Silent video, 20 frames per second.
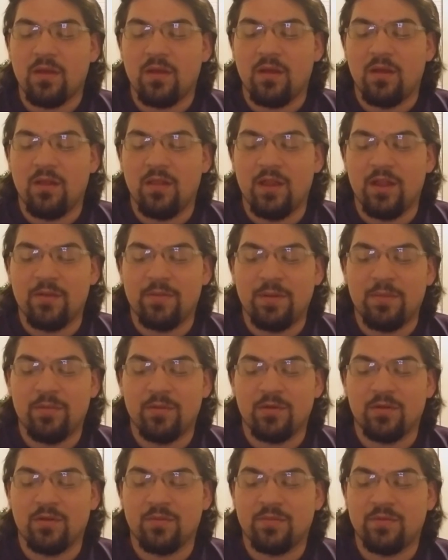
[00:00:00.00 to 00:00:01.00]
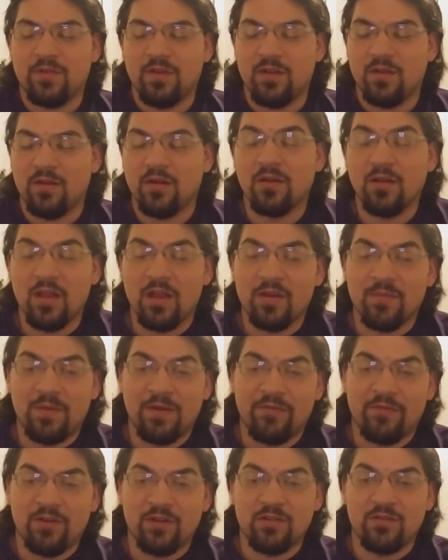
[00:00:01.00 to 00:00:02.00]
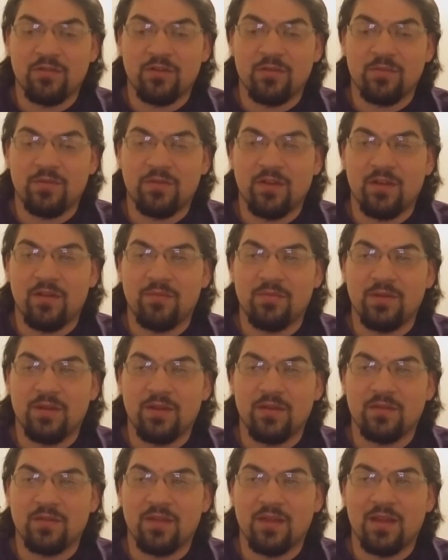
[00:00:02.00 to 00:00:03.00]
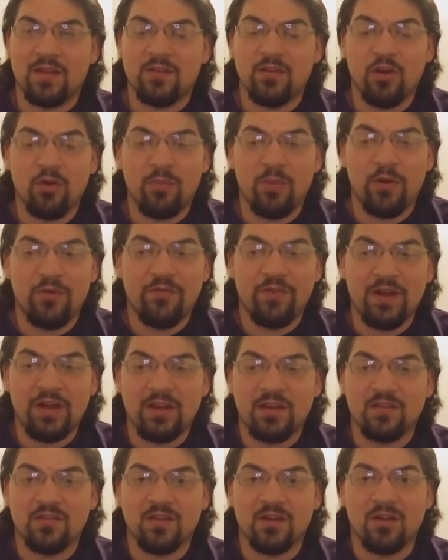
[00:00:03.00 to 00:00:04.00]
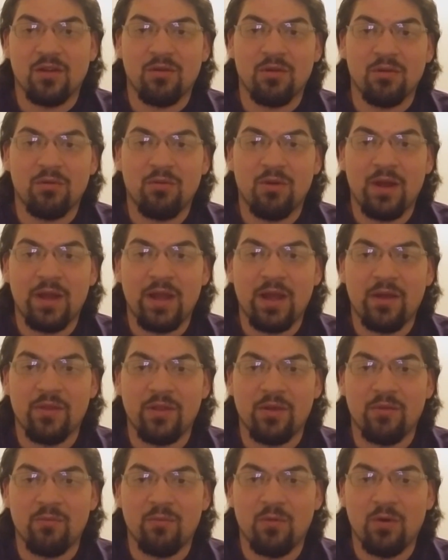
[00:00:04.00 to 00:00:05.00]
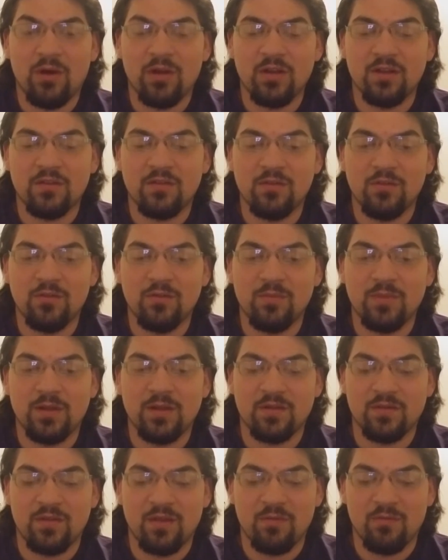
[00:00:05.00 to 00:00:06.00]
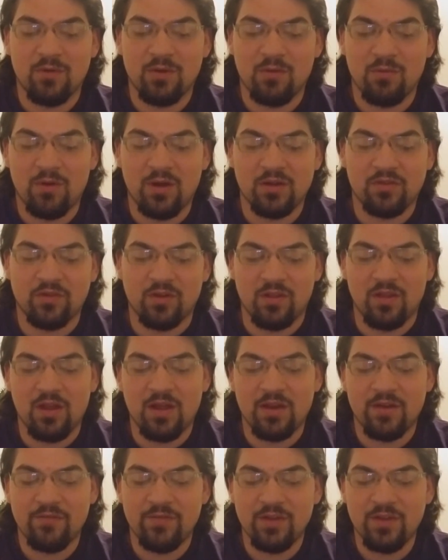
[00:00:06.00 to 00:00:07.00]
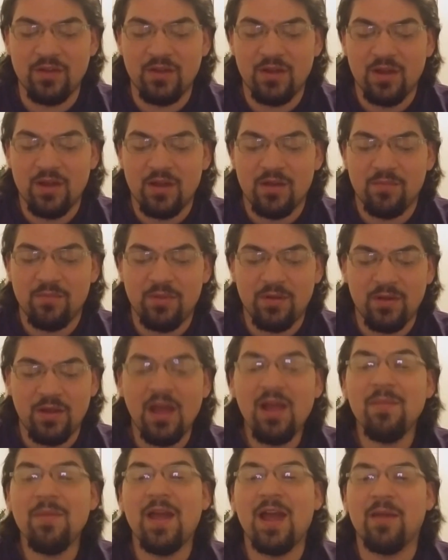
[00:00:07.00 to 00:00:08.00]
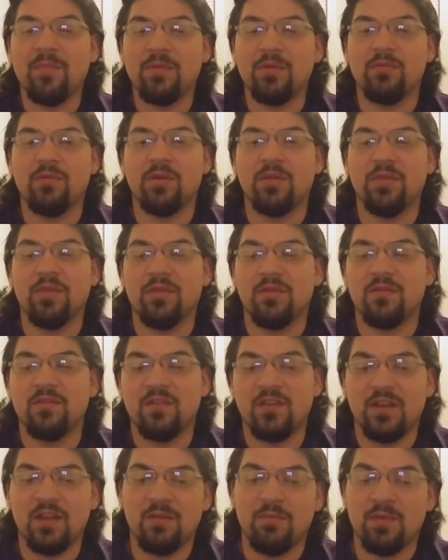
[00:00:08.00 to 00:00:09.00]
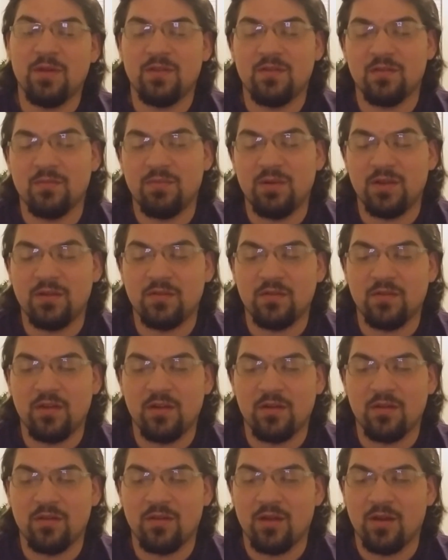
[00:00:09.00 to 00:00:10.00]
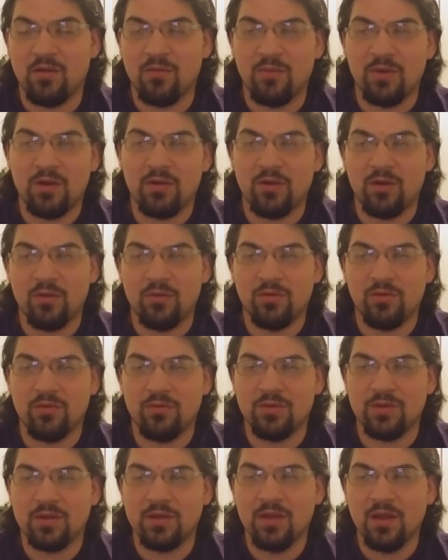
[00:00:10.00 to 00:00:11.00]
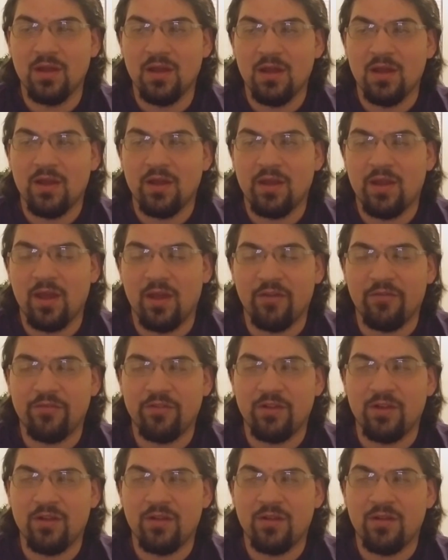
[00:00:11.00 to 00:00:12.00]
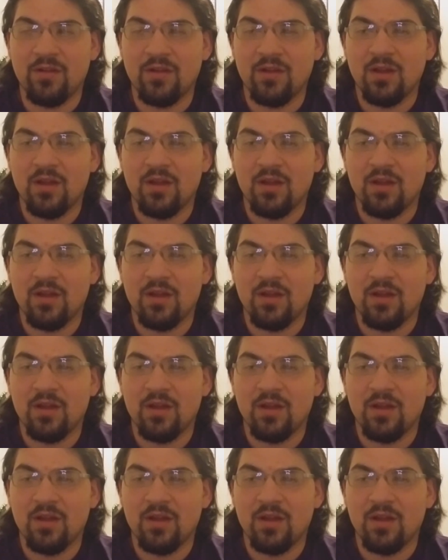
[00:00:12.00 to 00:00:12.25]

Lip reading: a lot of people are upset, or a lot of my friends are upset because of that Toppo fight. It's not going quite how they want it to because they want to watch a lot of it. But I'm happy with seeing bits and pieces here and there while Goku and Kefla